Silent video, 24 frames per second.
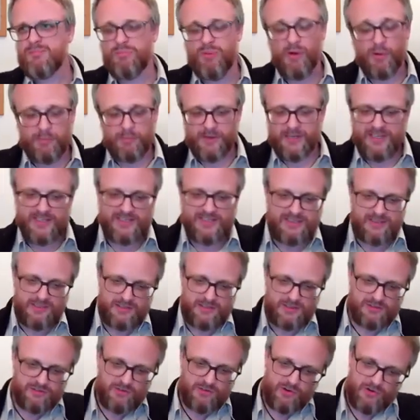probably isn't
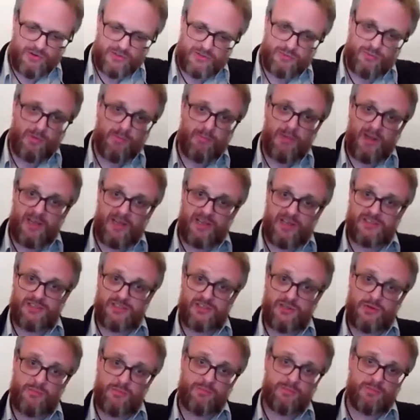as strong as one might
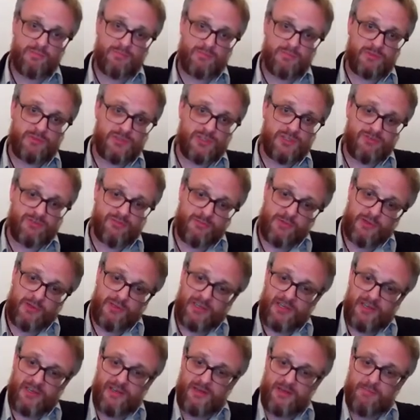assume just from
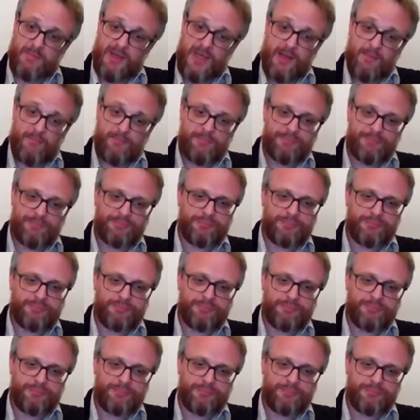looking at the map.